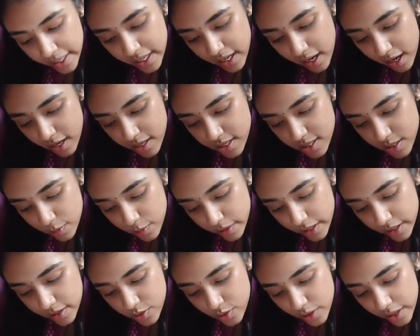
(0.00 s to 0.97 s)
r
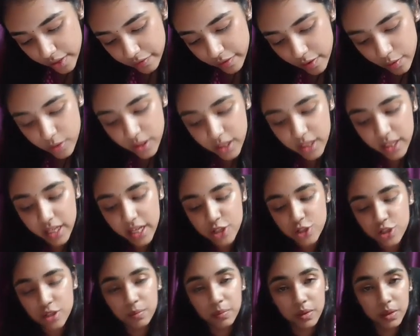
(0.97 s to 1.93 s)
square. So I found a
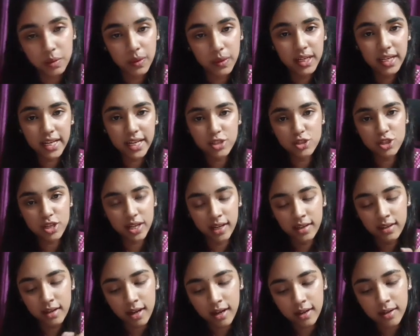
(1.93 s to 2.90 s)
relation between h
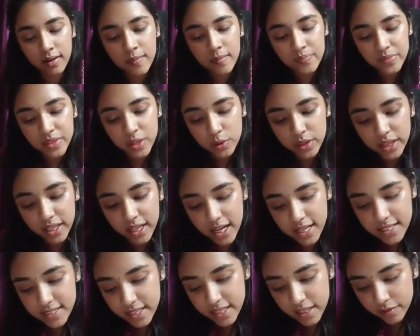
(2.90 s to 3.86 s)
and r. Now they are
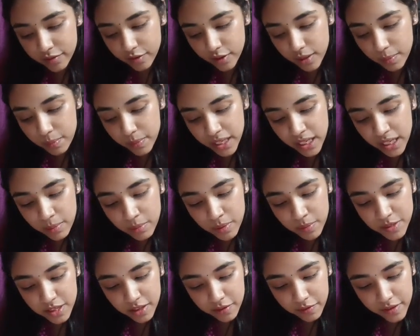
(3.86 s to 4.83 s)
asking for a minimum
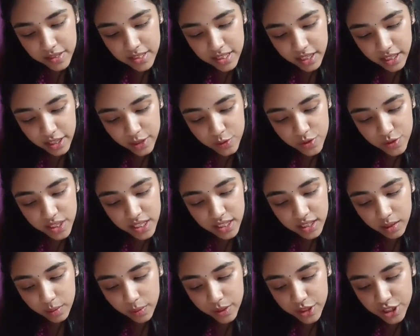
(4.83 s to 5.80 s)
surface area. You see in the
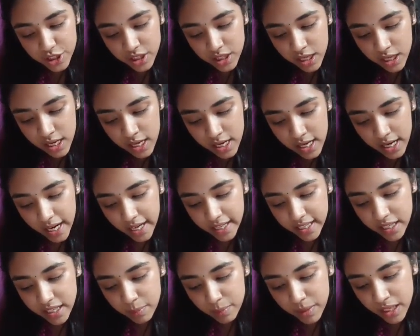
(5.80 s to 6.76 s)
question, I
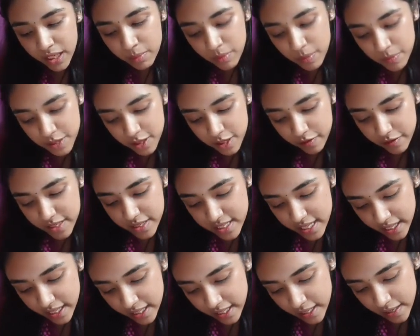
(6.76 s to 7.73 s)
need a minimum surface
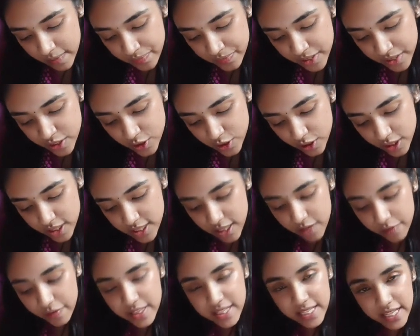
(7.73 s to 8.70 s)
area. So the
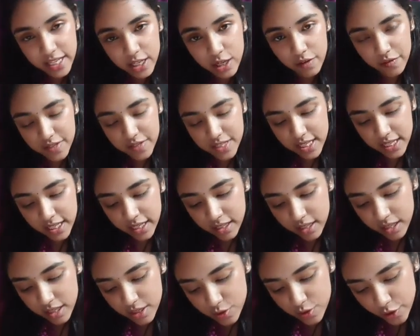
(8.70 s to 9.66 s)
surface area of a cylinder
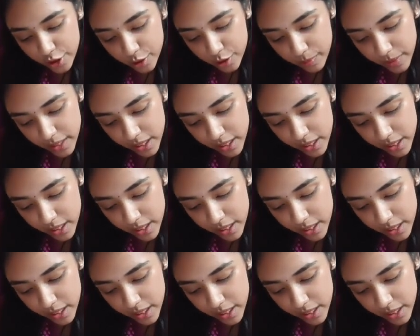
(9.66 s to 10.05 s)
is going to be